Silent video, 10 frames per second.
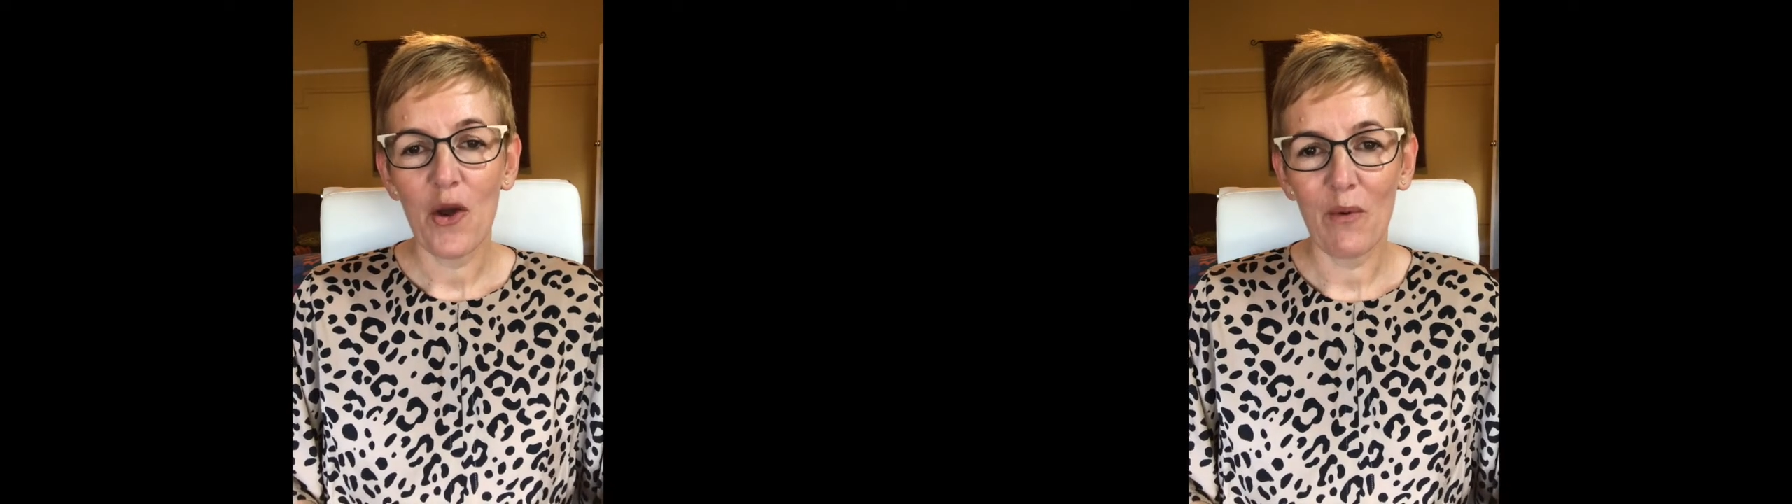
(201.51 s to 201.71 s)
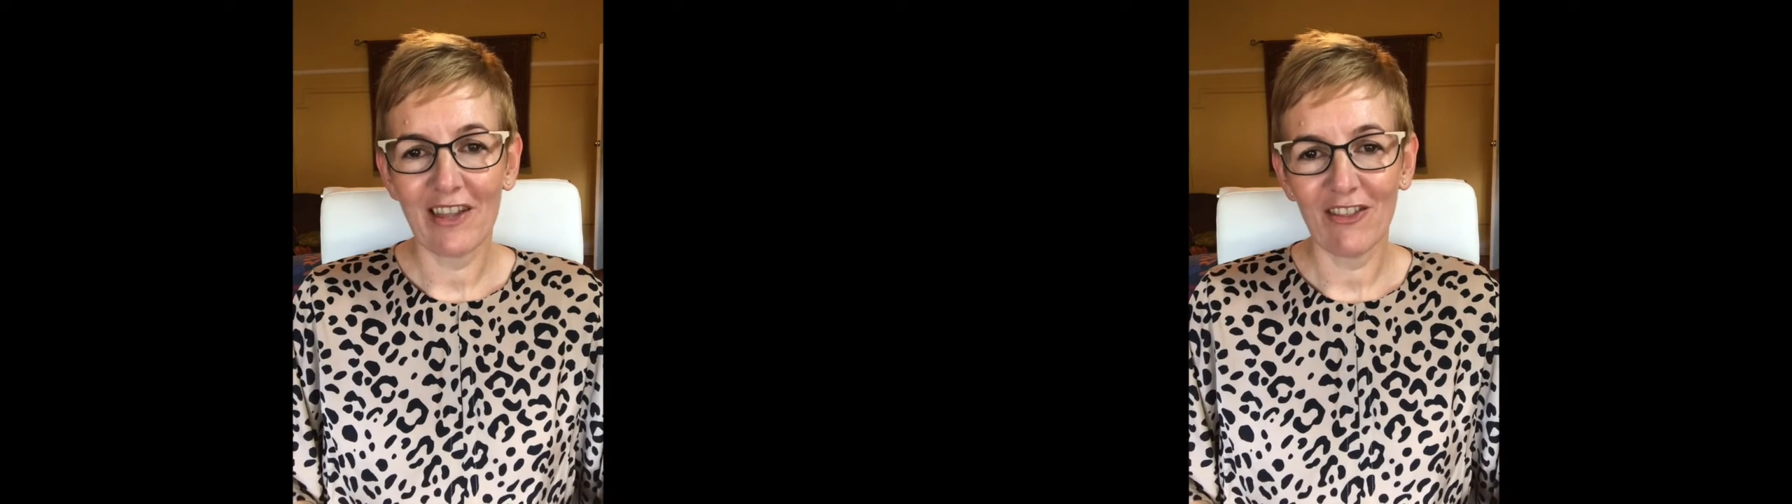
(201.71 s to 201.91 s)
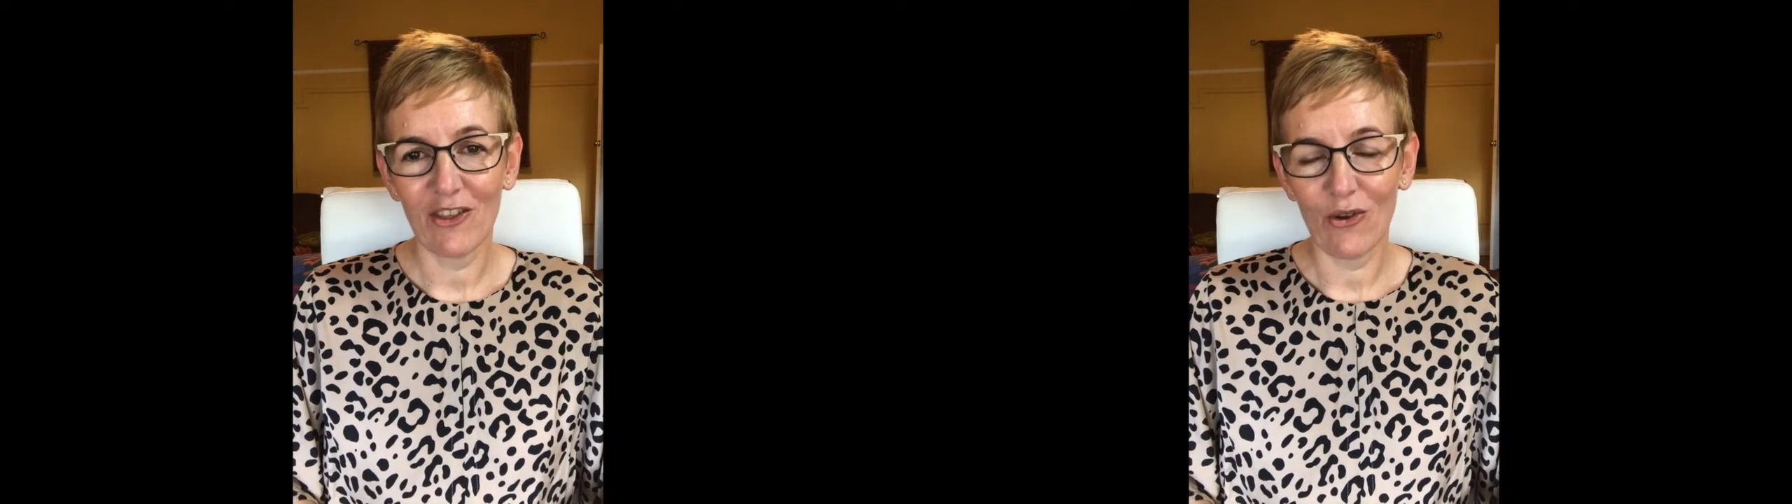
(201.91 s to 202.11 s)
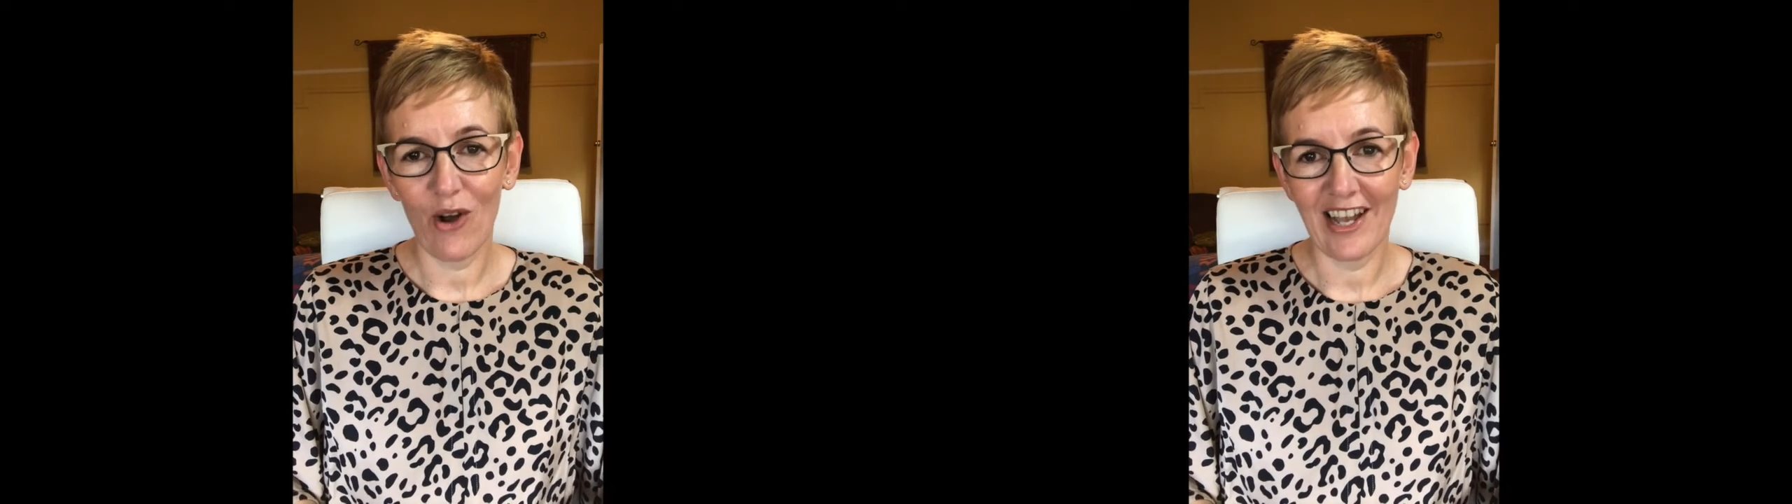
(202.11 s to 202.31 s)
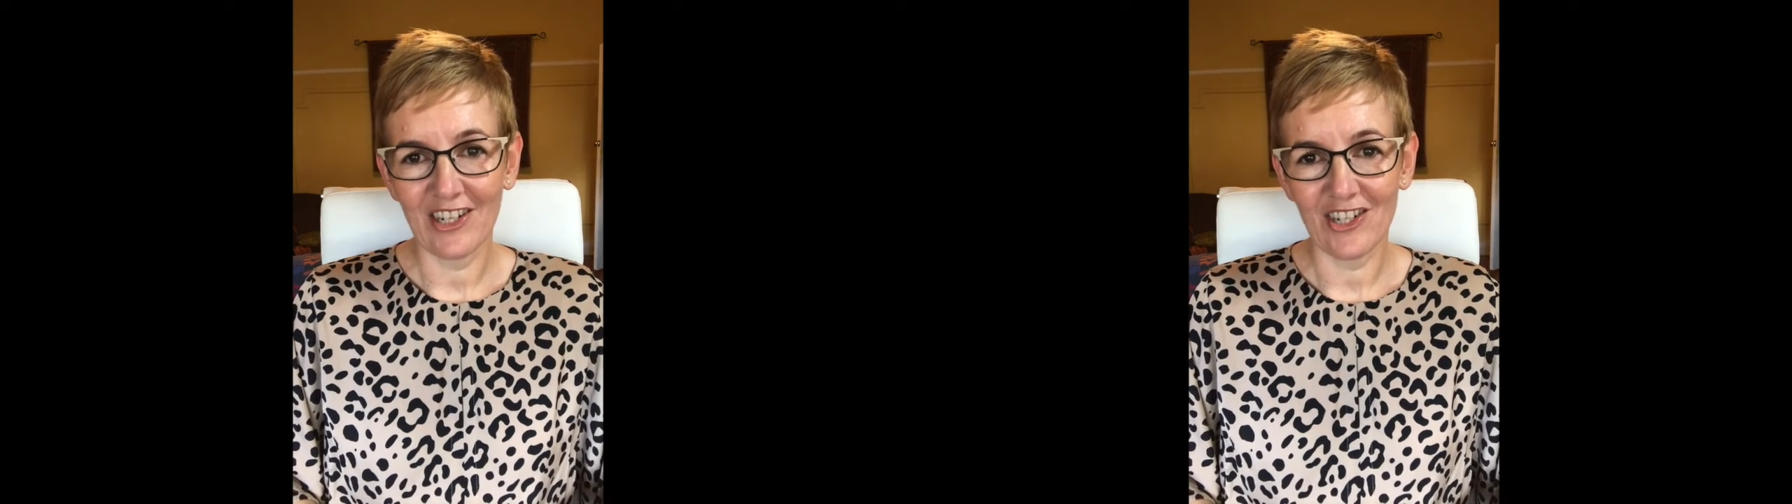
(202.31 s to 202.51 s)
with your
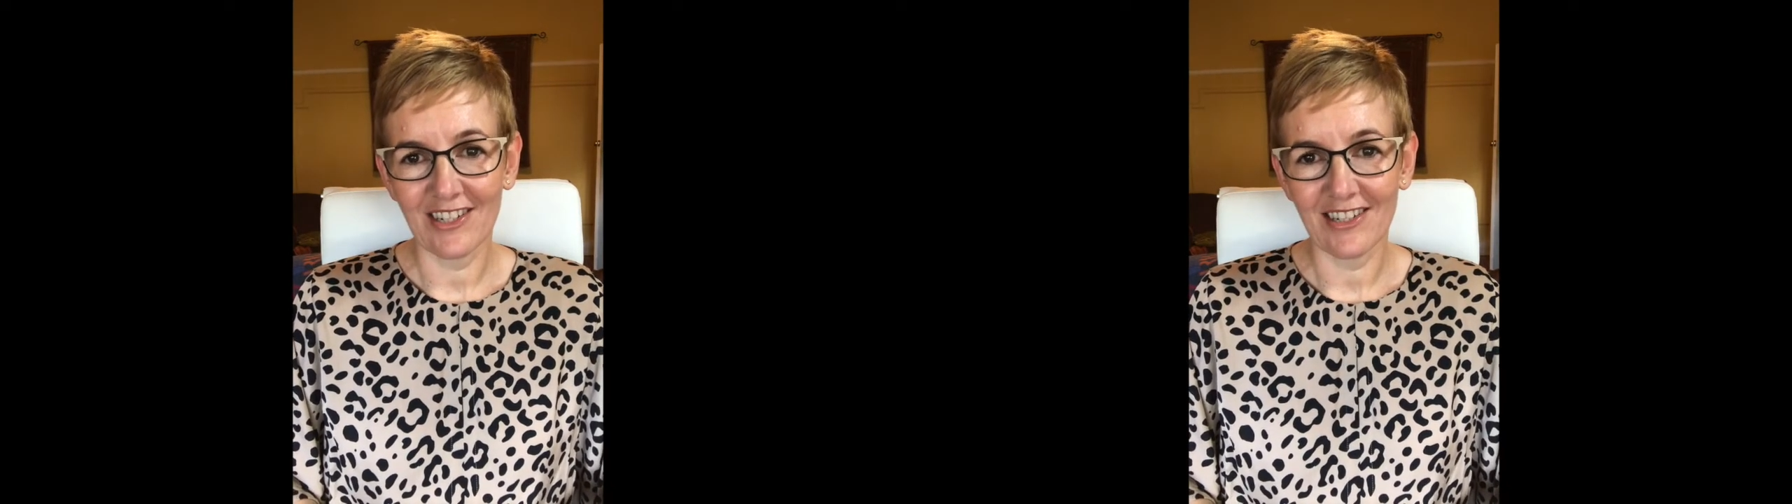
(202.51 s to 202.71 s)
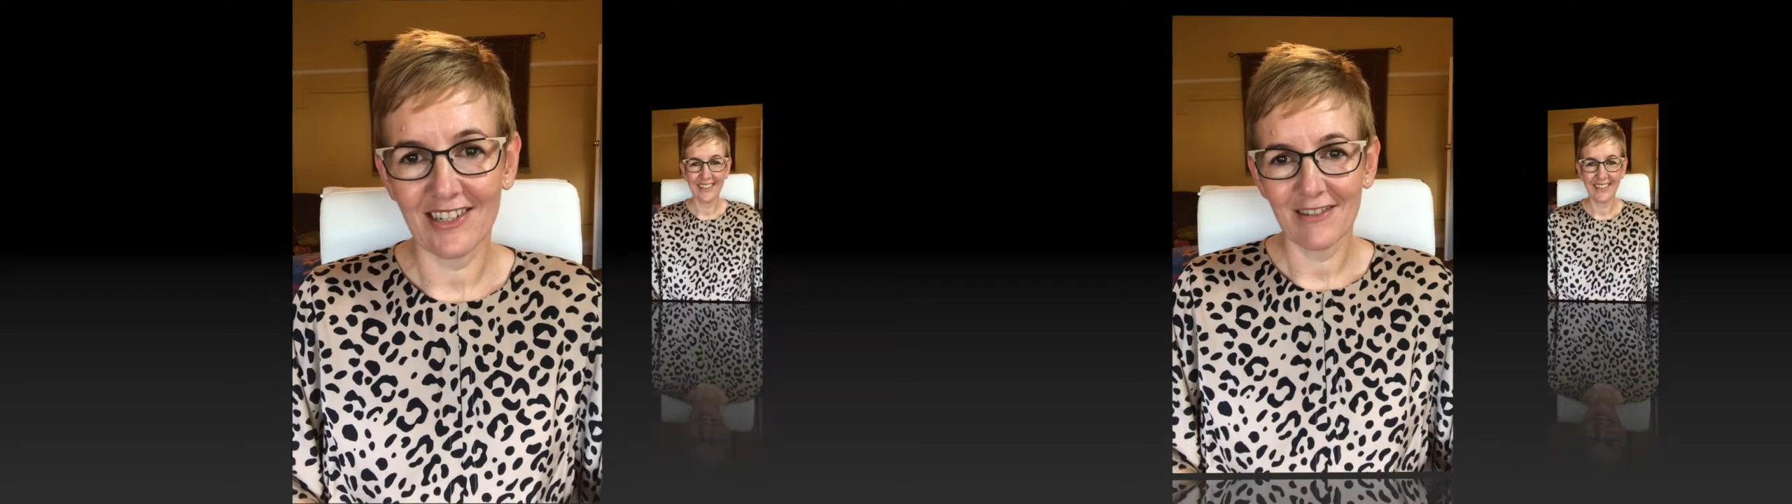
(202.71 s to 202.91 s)
agent.